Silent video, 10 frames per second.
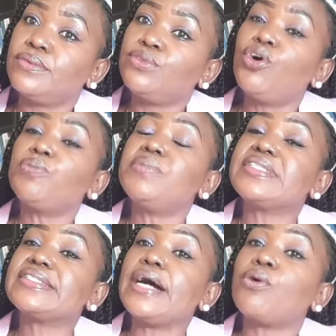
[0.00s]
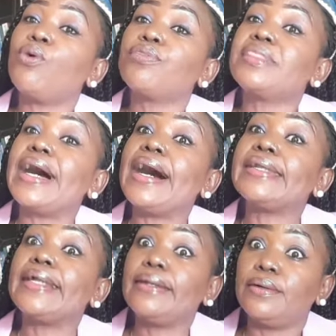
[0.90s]
Don't be stuck on the
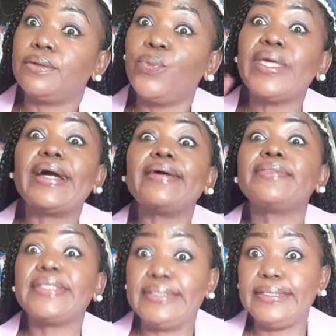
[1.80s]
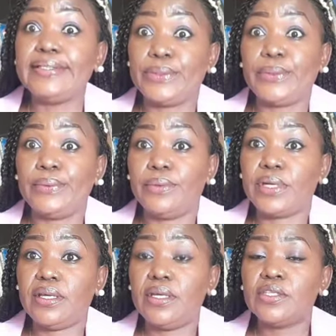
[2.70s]
analog. We are in the digital. Okay?